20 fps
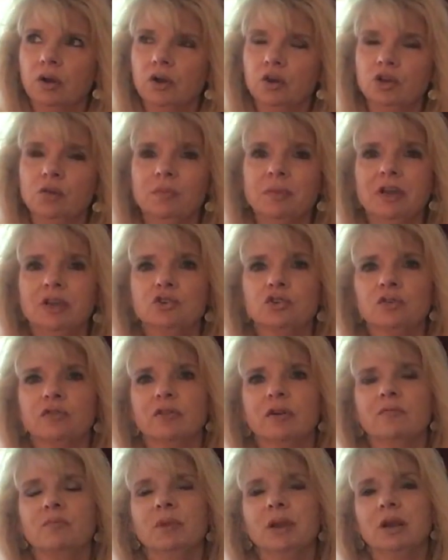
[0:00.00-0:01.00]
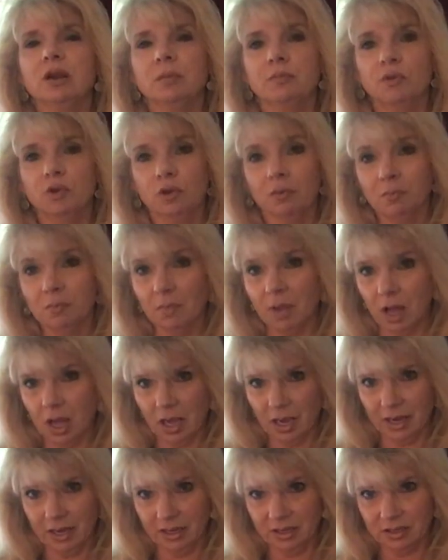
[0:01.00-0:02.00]
You may just have made up your
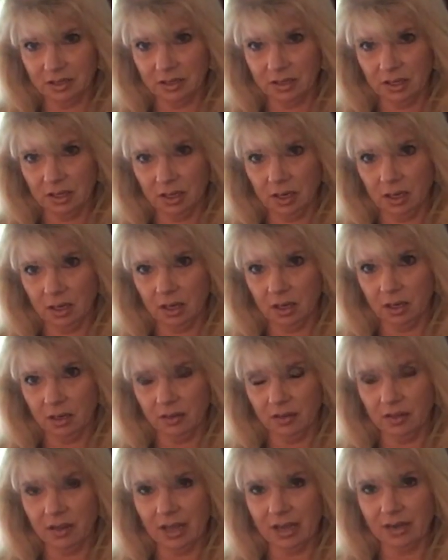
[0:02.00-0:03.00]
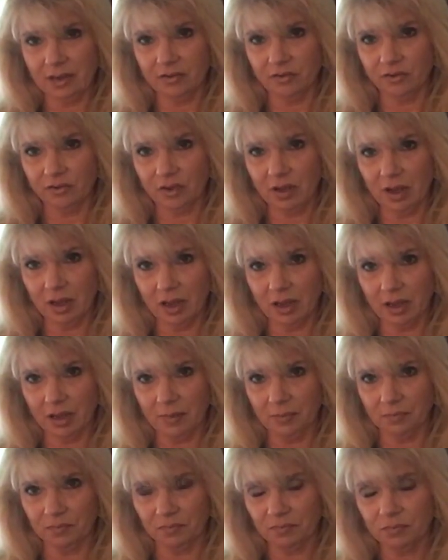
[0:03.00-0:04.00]
mind that it's time.